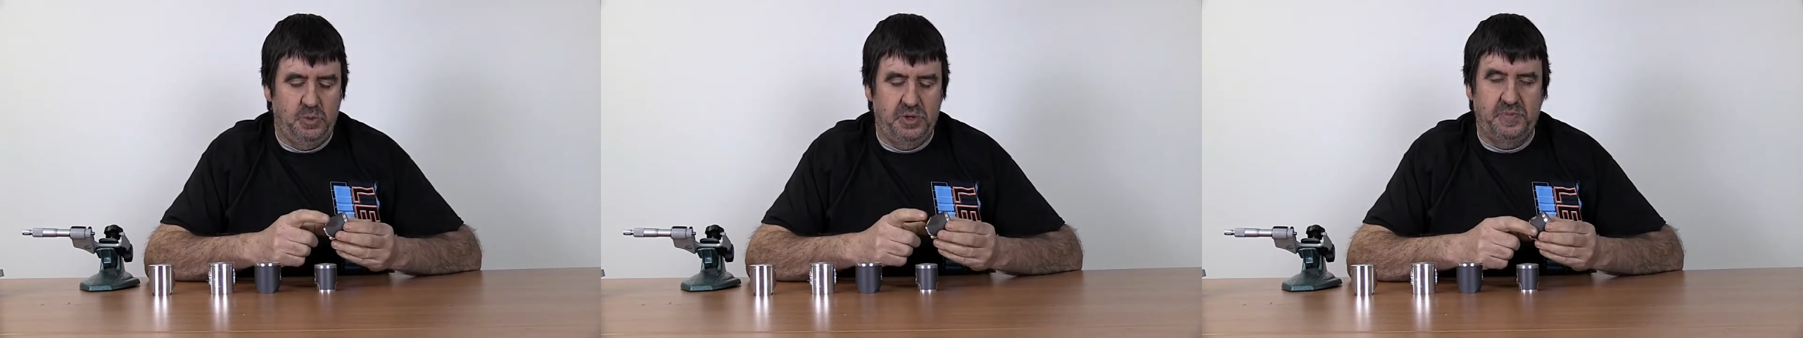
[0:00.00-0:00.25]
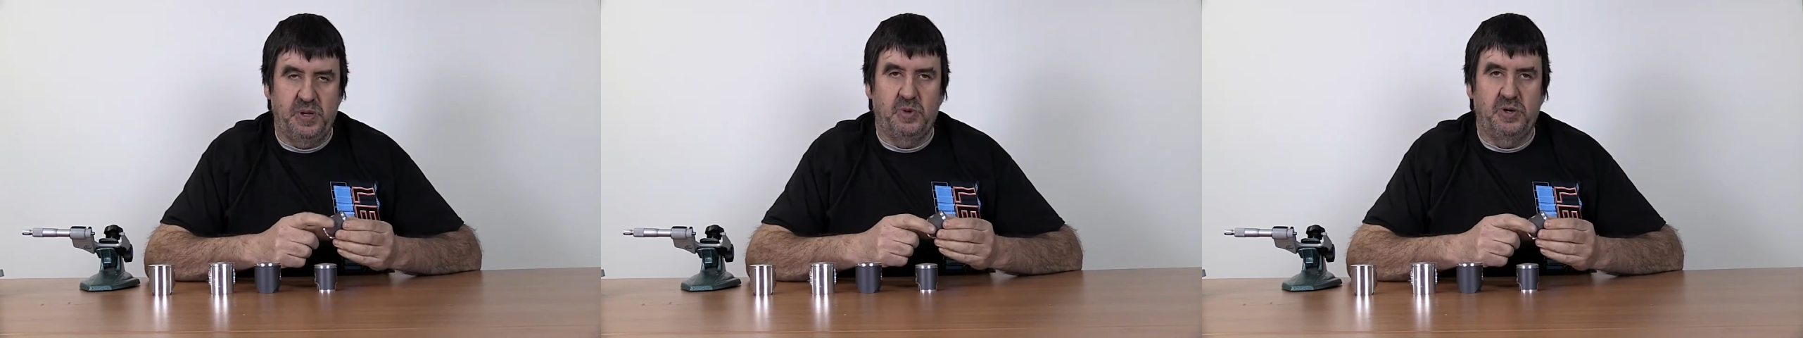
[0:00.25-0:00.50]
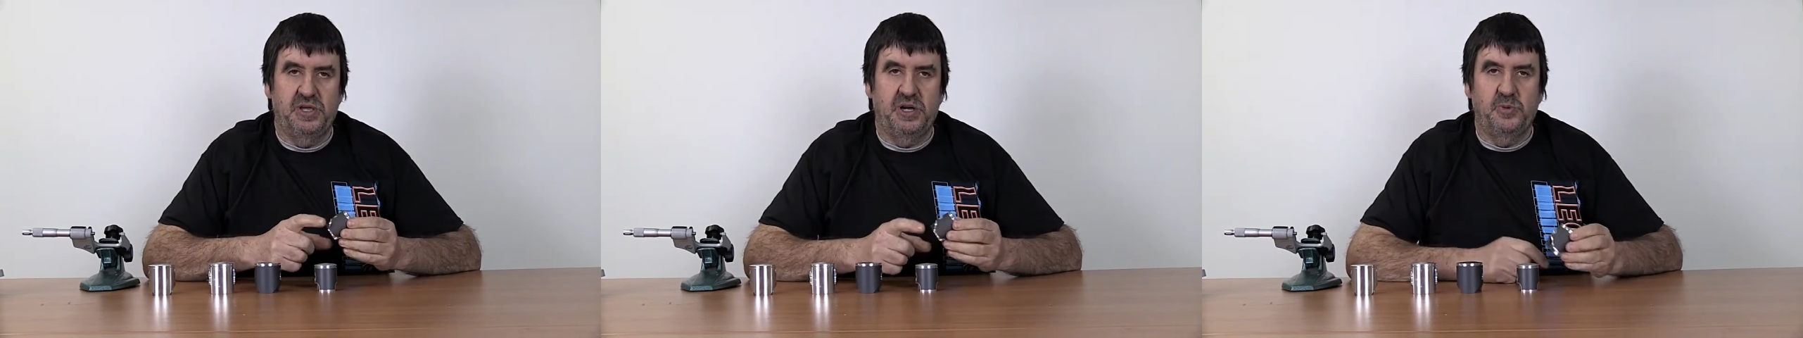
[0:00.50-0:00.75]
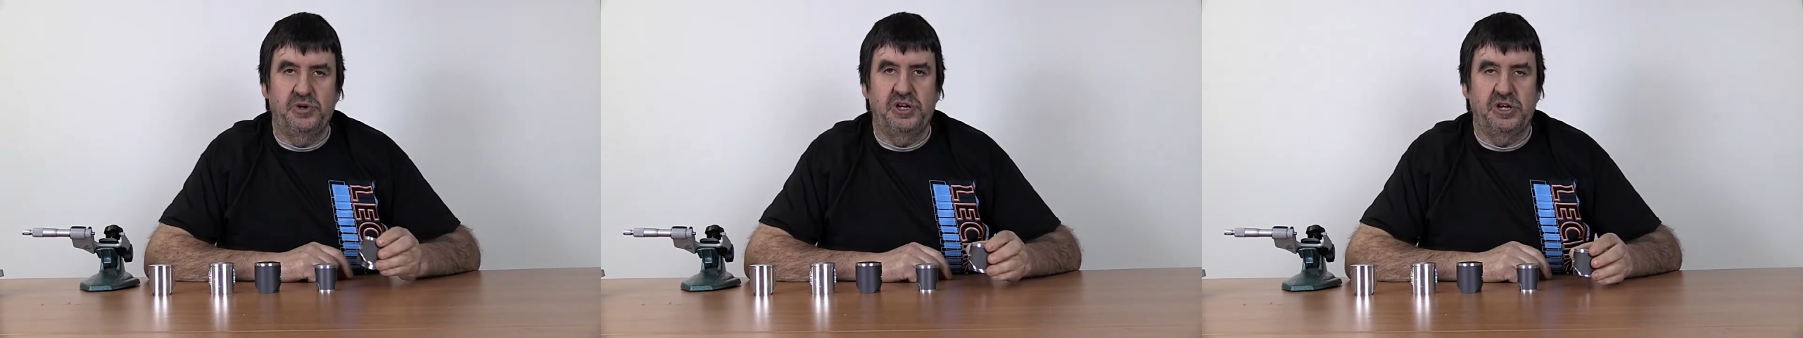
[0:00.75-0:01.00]
would be what
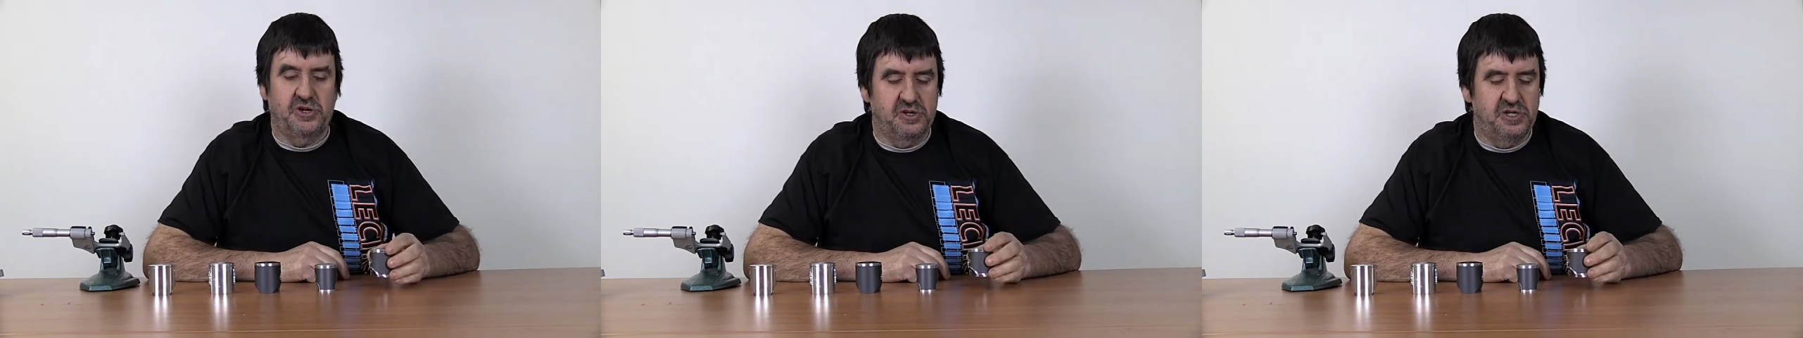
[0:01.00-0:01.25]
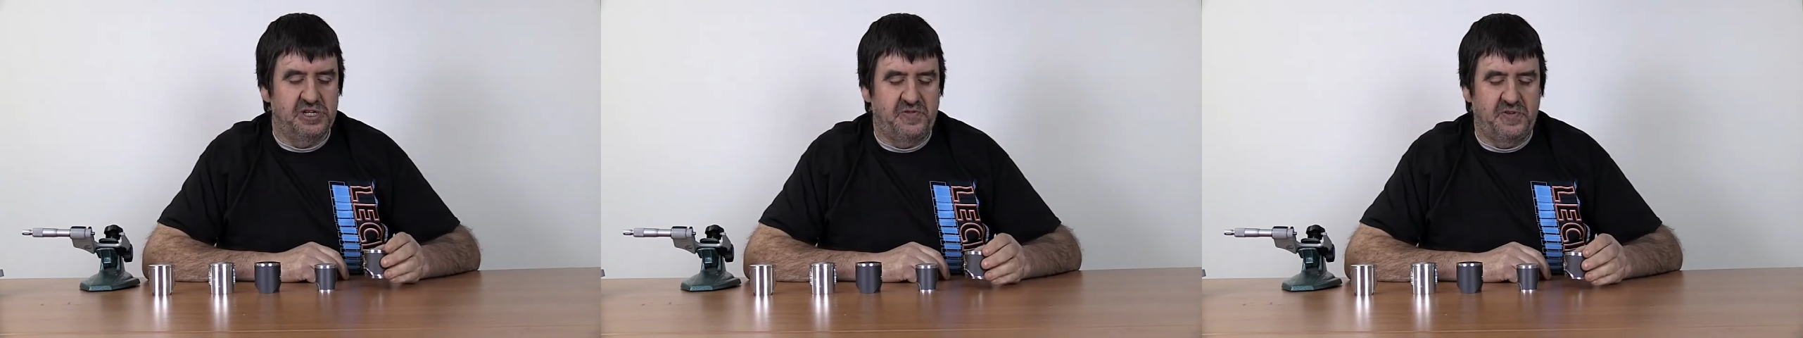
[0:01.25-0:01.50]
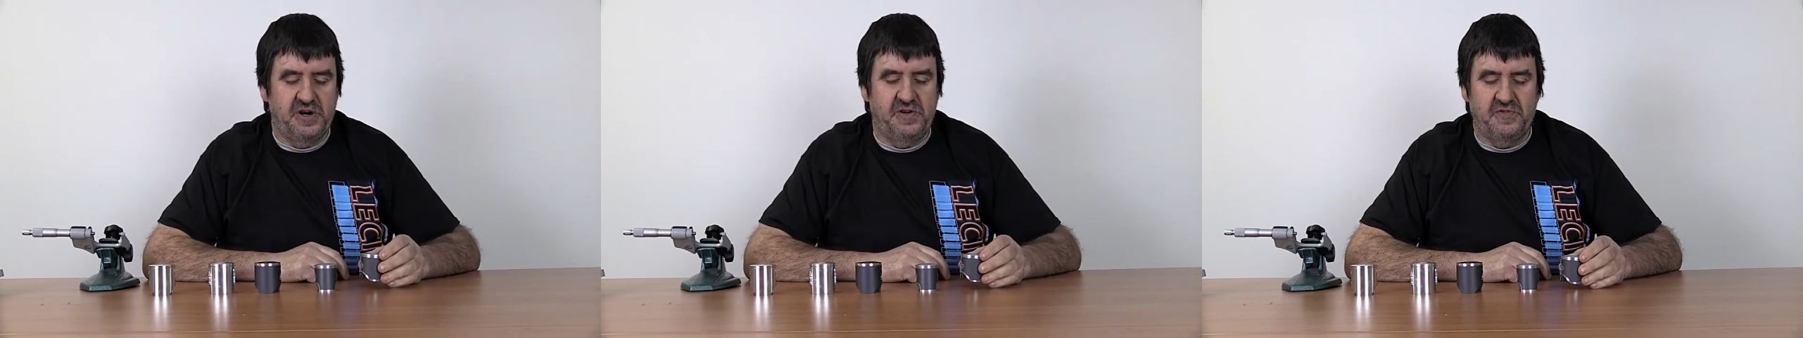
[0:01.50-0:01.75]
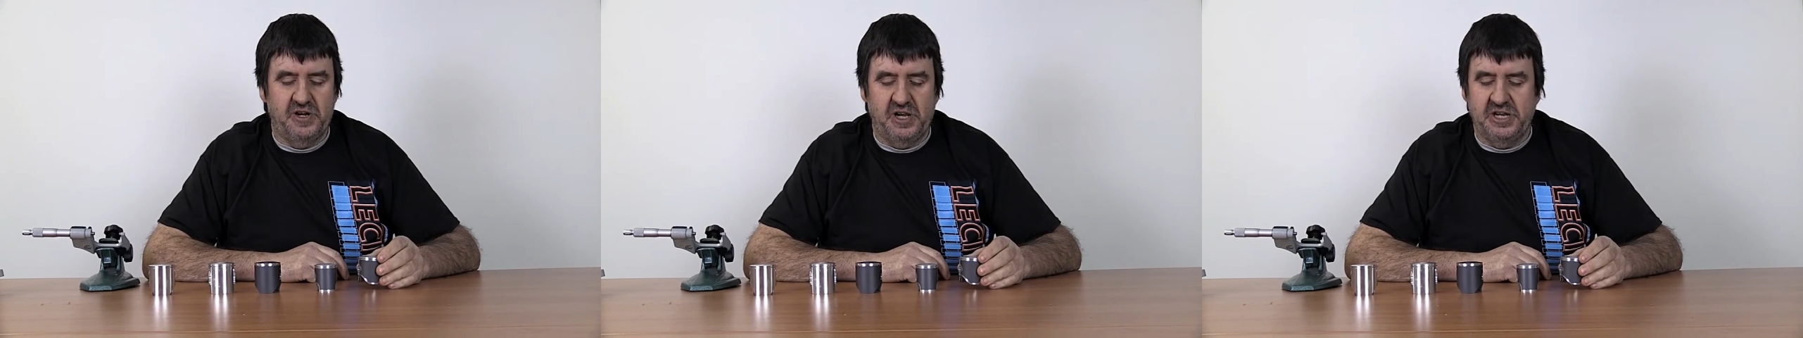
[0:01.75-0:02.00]
that would increase for
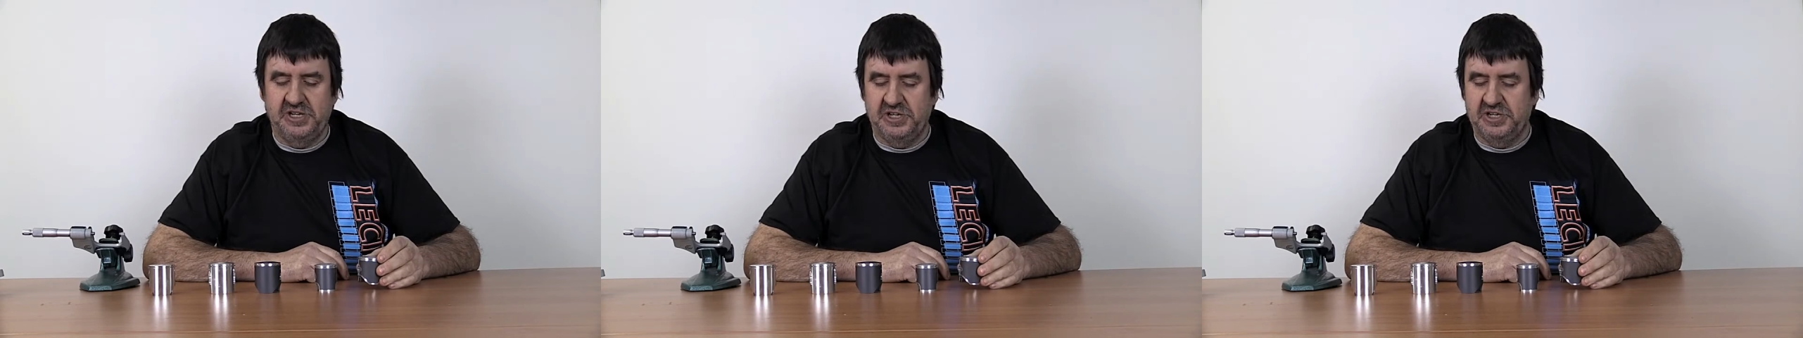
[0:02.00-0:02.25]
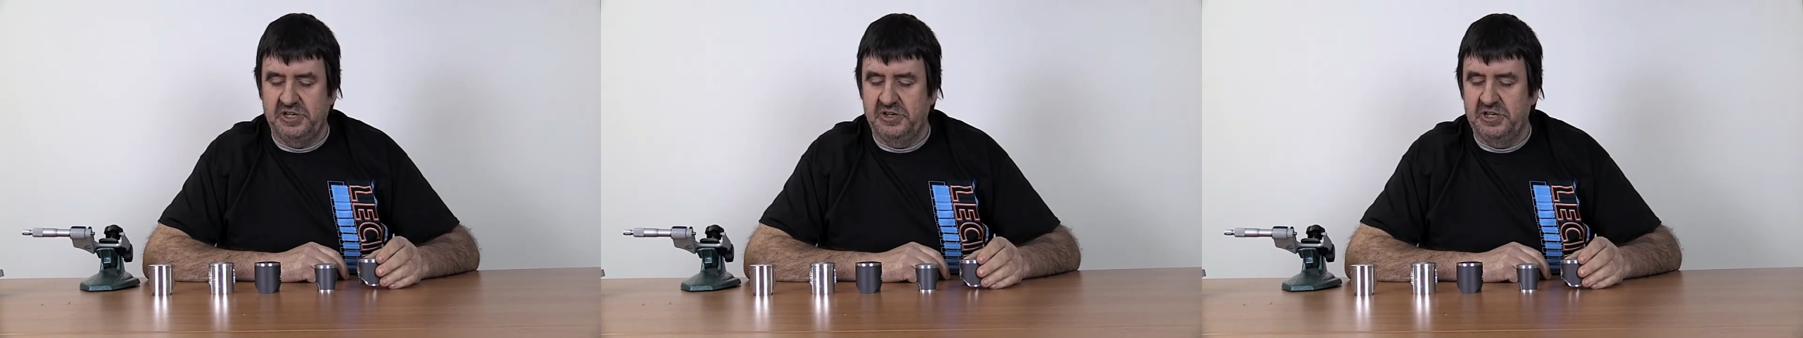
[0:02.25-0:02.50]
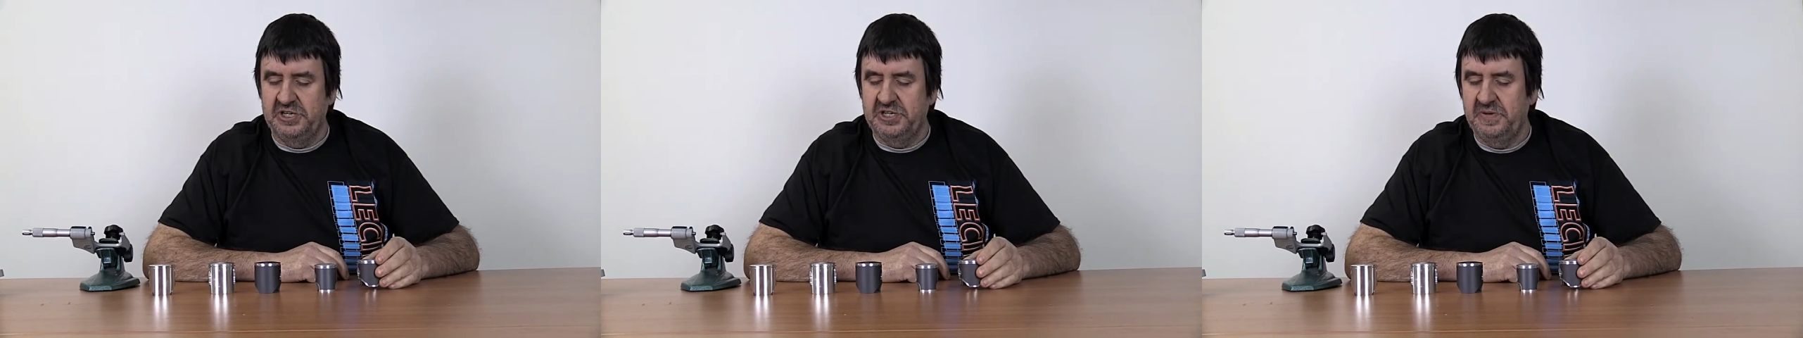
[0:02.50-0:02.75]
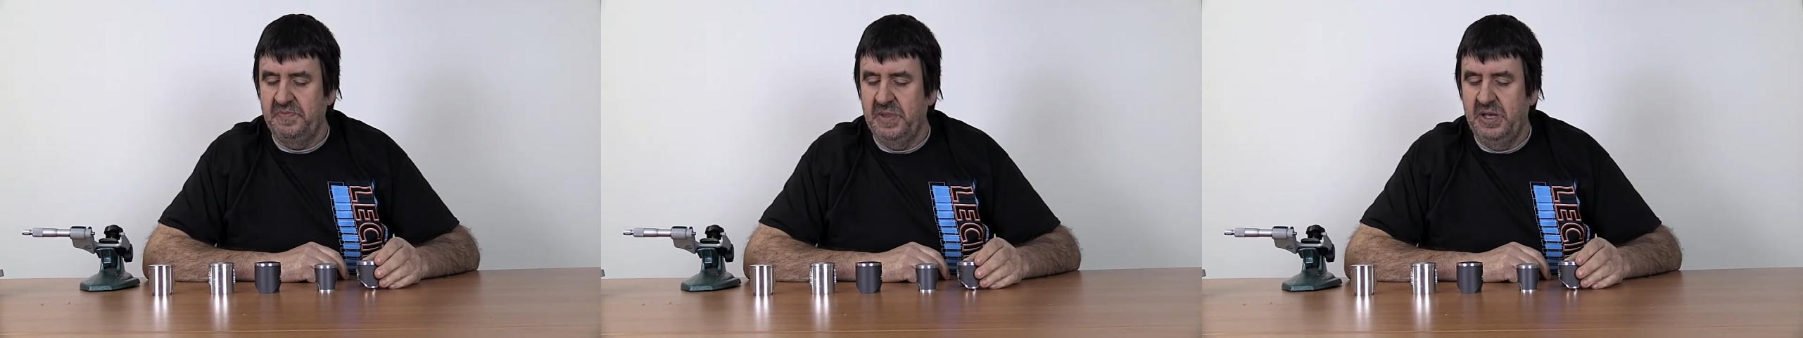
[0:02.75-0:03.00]
every letter size.